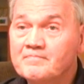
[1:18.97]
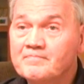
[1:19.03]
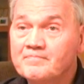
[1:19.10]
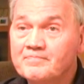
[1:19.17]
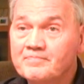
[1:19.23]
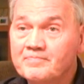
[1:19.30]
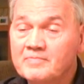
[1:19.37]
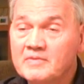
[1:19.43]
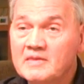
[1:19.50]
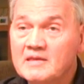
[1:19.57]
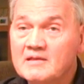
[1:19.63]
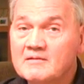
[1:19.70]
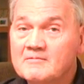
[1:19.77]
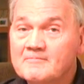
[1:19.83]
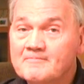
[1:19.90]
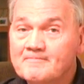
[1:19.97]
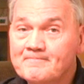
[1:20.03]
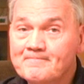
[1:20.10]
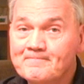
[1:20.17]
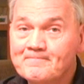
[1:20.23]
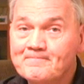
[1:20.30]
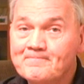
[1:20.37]
and they've got
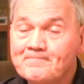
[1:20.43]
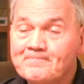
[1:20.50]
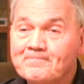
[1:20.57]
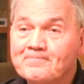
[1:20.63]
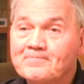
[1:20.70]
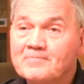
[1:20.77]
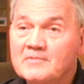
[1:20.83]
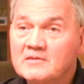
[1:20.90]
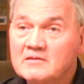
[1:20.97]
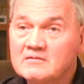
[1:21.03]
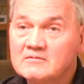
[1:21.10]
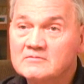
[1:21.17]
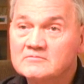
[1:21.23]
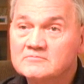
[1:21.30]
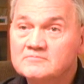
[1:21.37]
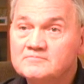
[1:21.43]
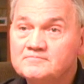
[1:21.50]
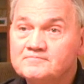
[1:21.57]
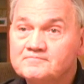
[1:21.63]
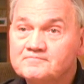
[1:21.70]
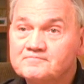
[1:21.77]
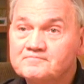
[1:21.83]
10
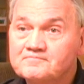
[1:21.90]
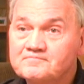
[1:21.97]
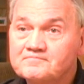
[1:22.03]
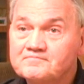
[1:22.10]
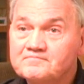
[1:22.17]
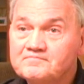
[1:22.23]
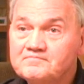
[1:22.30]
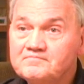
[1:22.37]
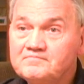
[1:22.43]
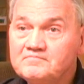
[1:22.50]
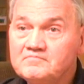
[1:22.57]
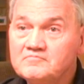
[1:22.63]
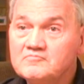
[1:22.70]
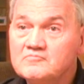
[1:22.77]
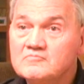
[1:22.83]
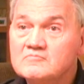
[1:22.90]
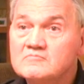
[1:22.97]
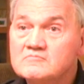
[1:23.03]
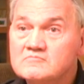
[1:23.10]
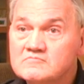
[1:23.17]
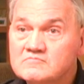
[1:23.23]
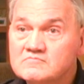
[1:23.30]
pounds of
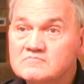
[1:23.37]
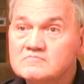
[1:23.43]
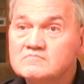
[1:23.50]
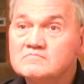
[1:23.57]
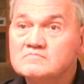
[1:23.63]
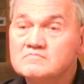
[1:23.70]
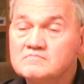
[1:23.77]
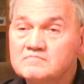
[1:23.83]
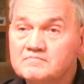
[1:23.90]
marijuana,